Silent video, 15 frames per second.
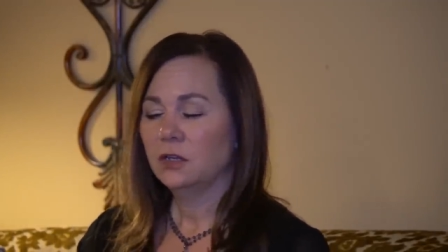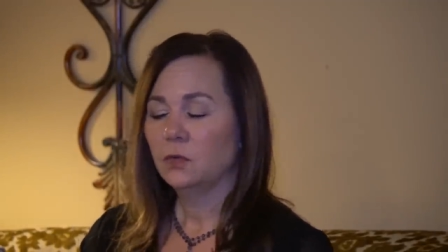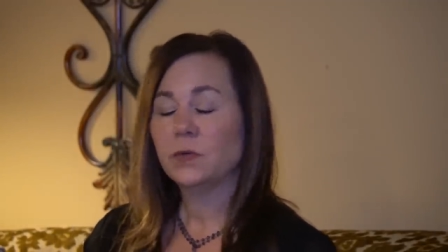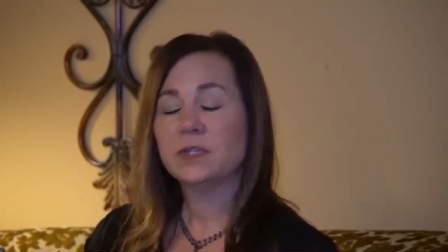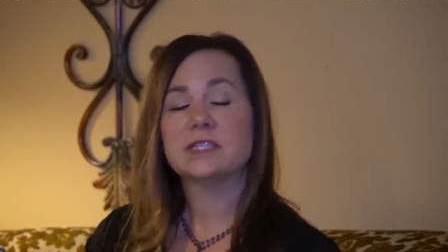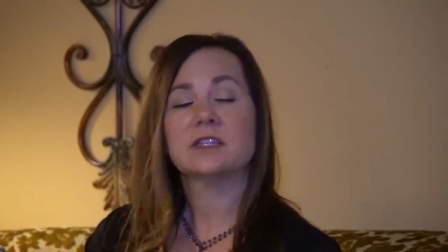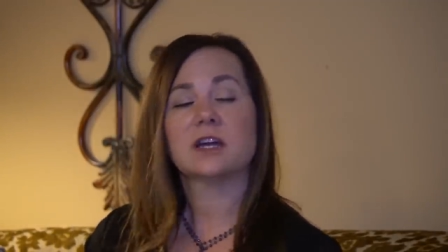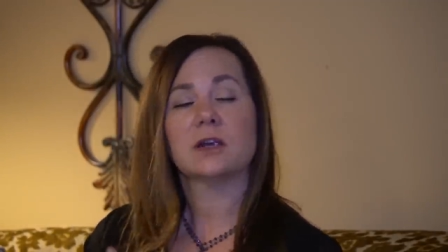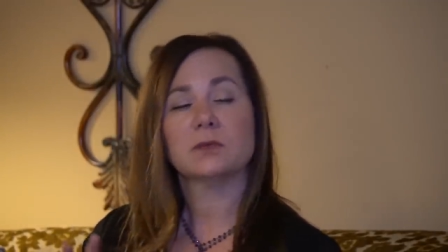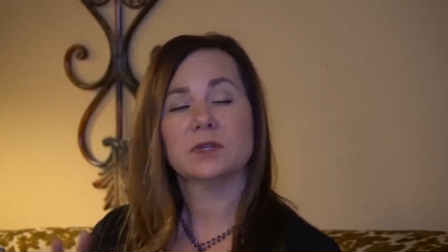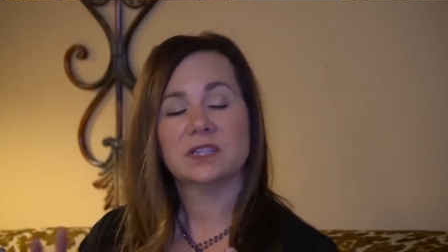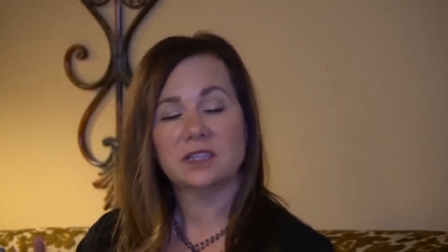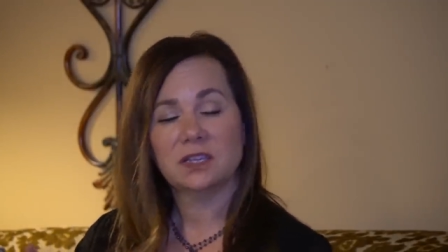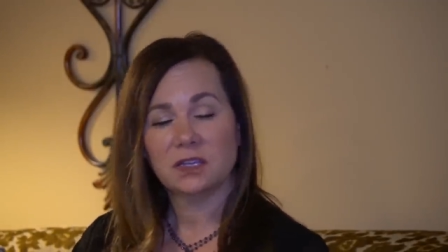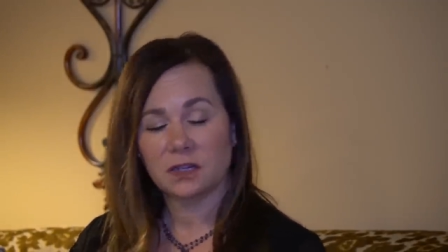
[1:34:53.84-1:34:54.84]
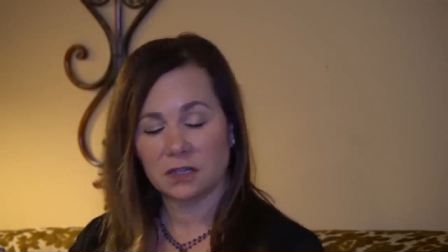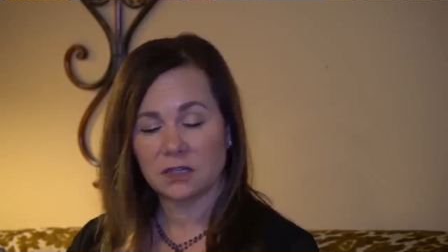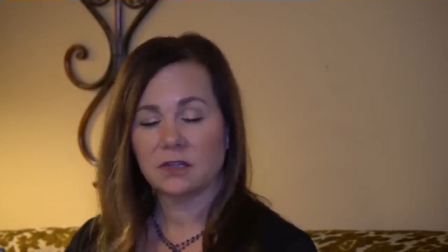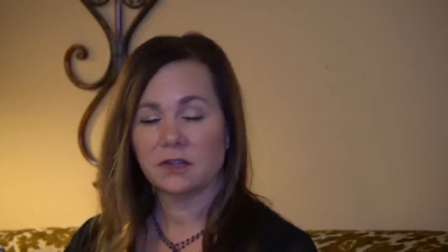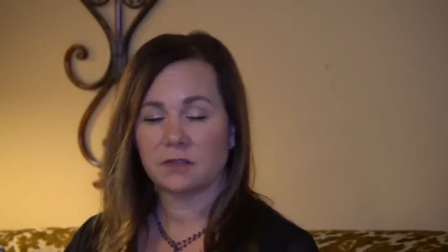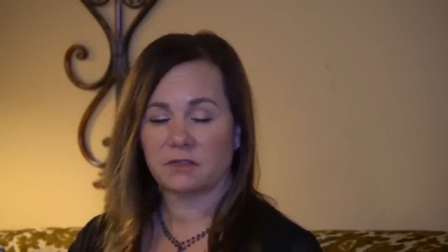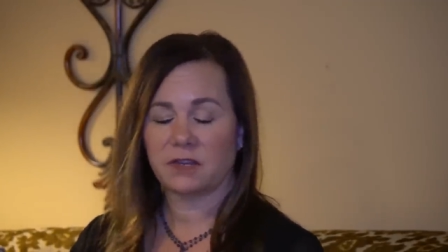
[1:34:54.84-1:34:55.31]
we start with the
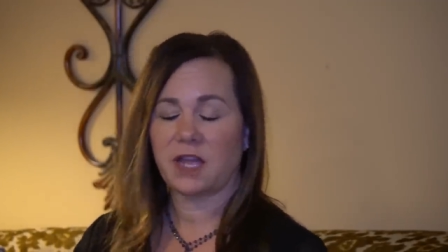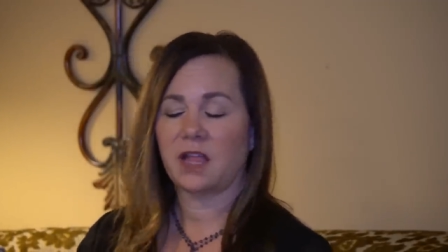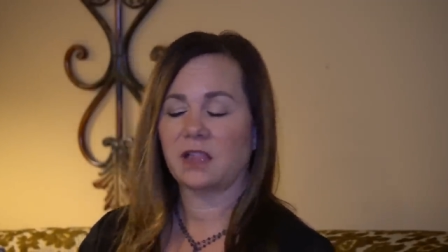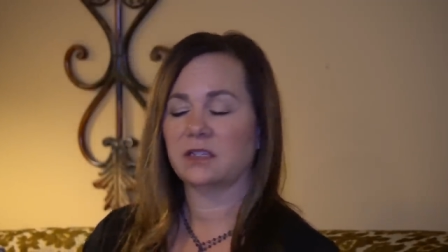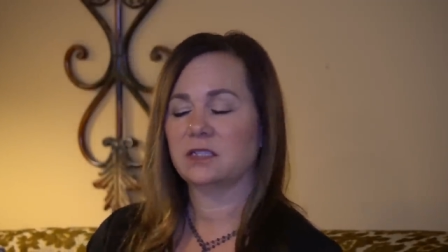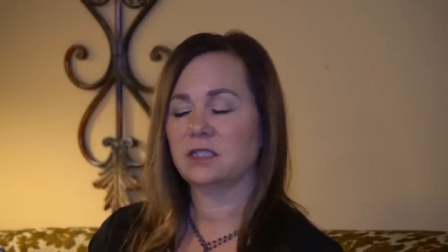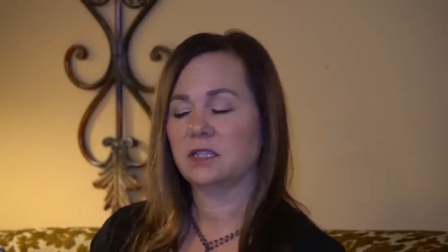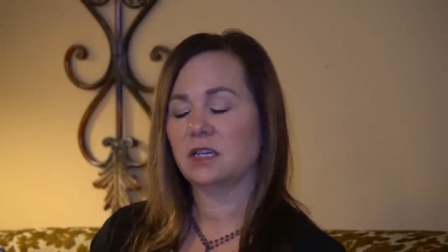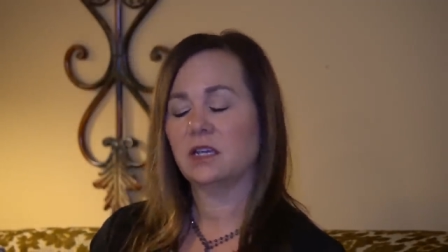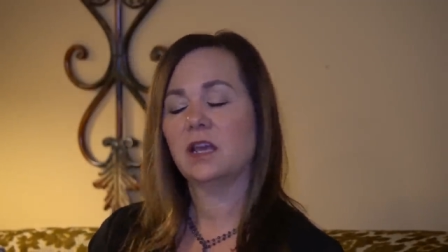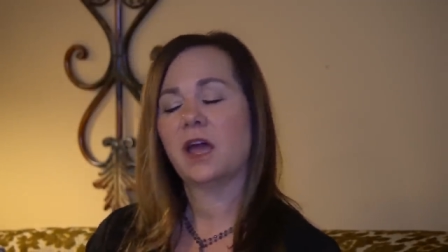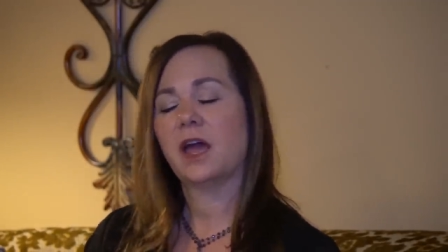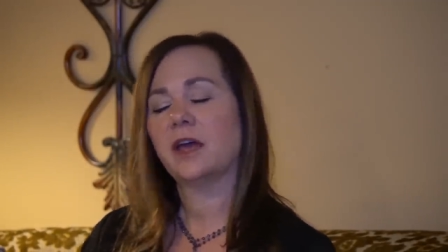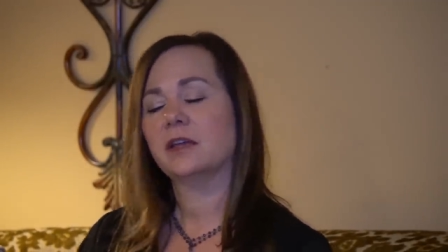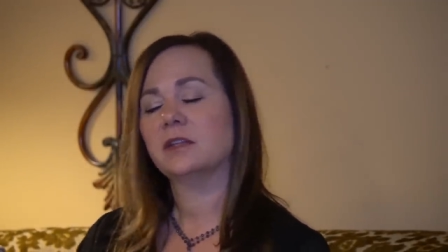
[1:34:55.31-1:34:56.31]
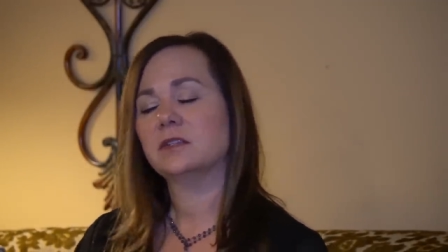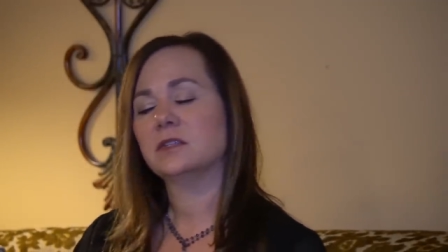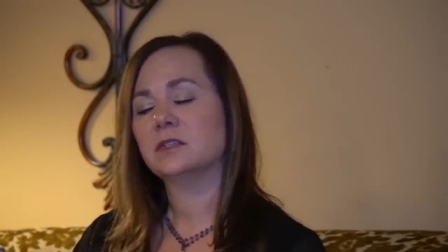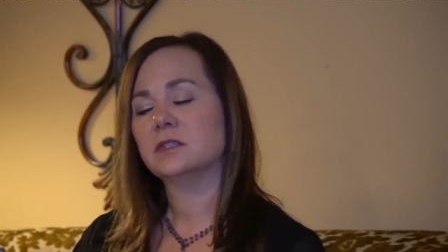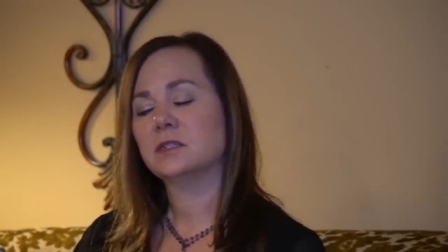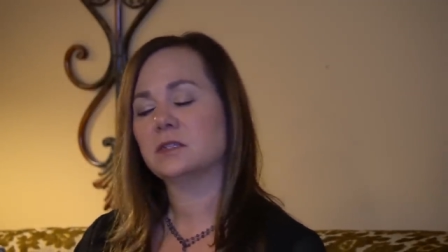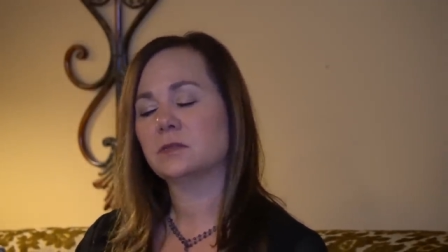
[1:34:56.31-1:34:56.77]
Earth reality,
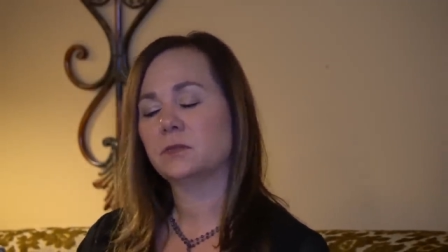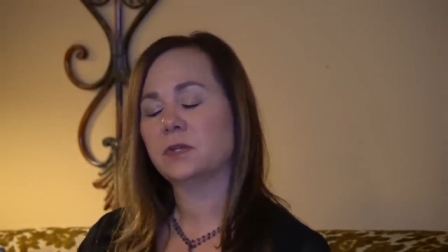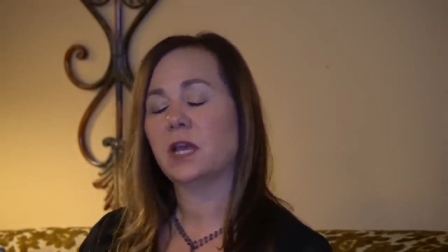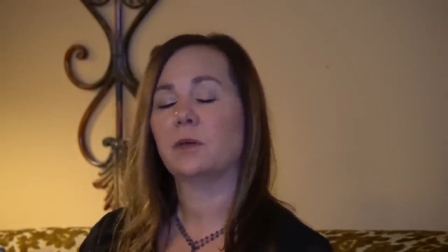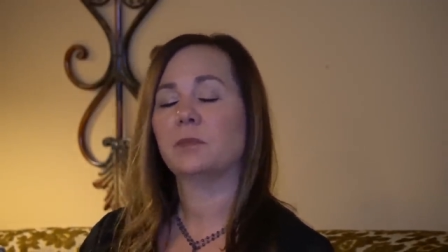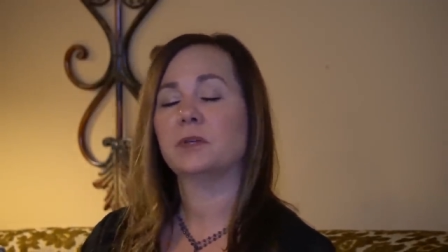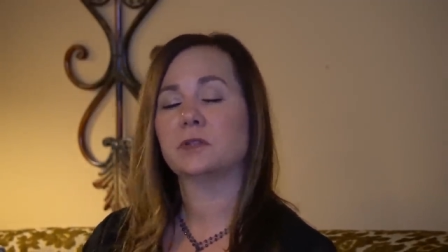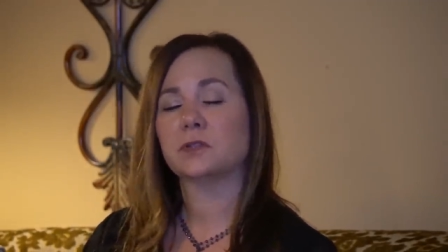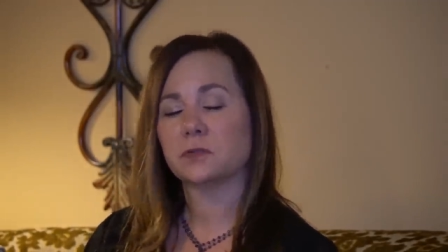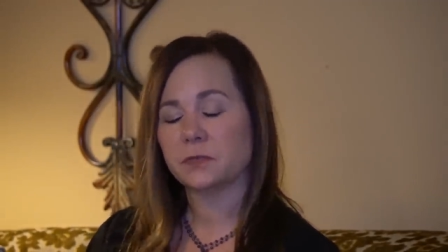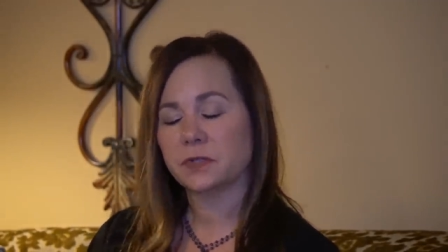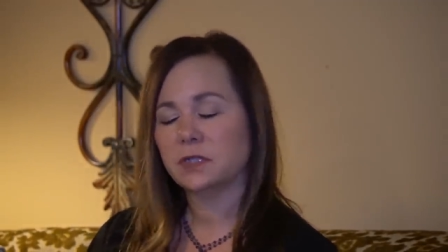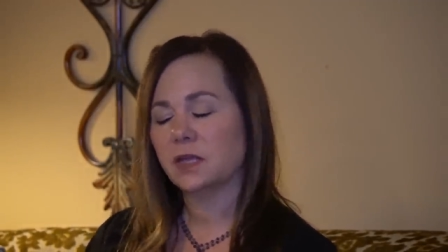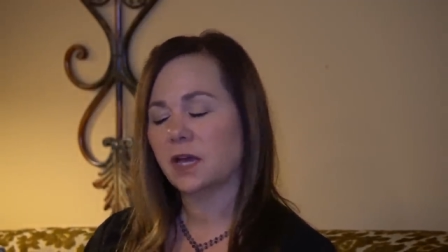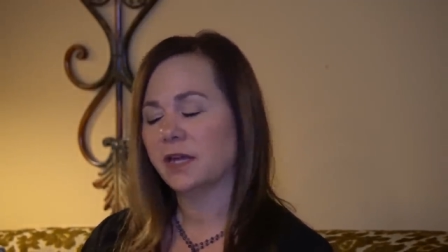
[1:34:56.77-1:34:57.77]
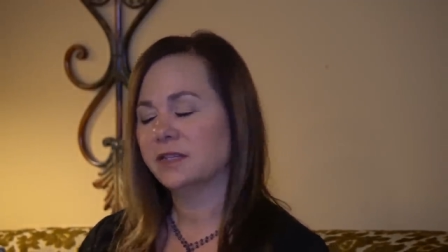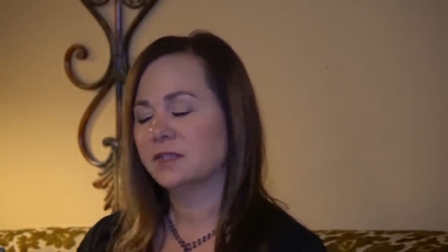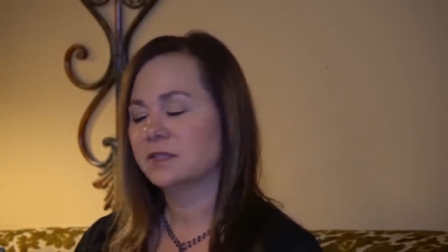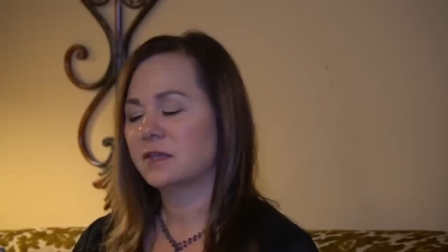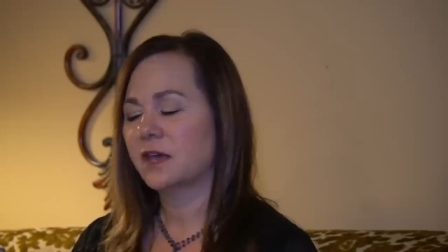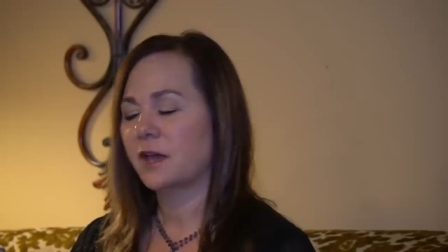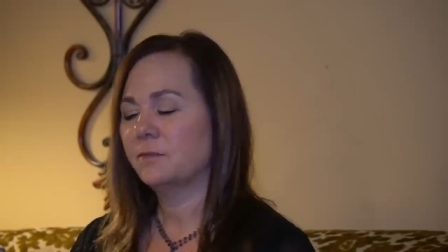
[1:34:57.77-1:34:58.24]
and we help you to
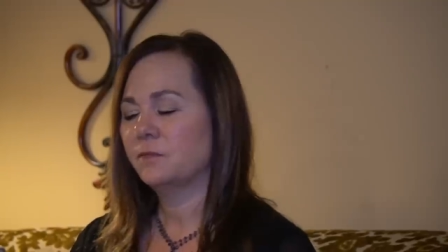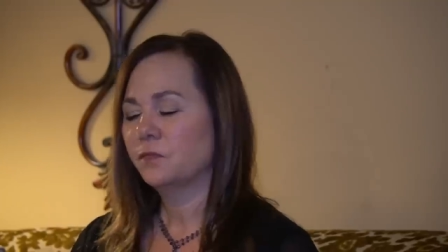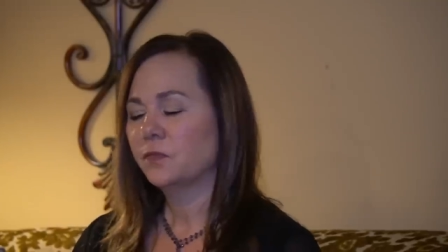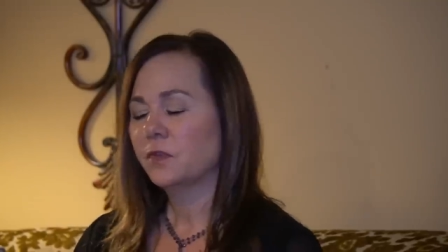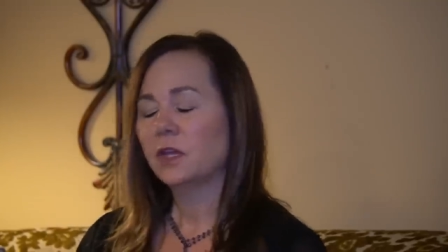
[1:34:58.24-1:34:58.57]
realize that